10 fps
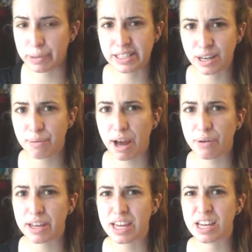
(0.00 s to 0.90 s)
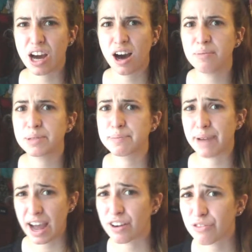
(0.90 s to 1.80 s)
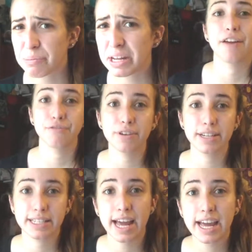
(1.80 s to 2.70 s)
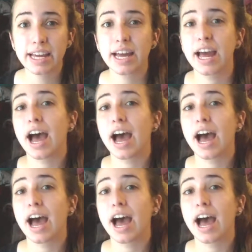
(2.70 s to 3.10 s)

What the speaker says: but somehow he comes back from it and frees Kate,